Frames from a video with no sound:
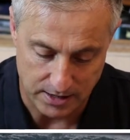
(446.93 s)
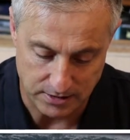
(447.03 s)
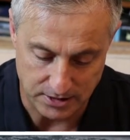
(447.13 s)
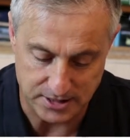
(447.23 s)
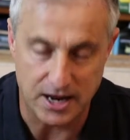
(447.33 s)

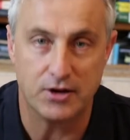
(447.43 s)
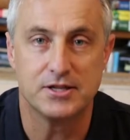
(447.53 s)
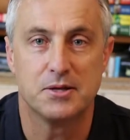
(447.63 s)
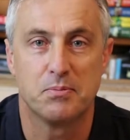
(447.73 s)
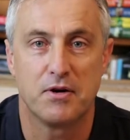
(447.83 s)
And this now
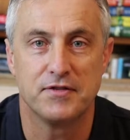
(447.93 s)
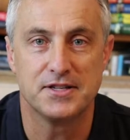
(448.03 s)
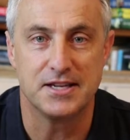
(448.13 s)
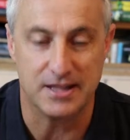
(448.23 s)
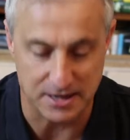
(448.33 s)
is the
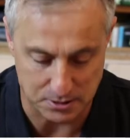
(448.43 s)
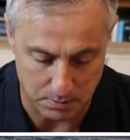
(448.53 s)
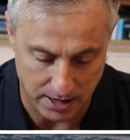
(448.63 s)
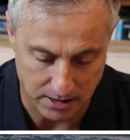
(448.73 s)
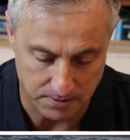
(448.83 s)
prophecy that is
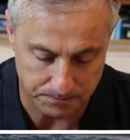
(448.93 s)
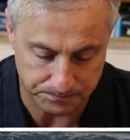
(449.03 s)
made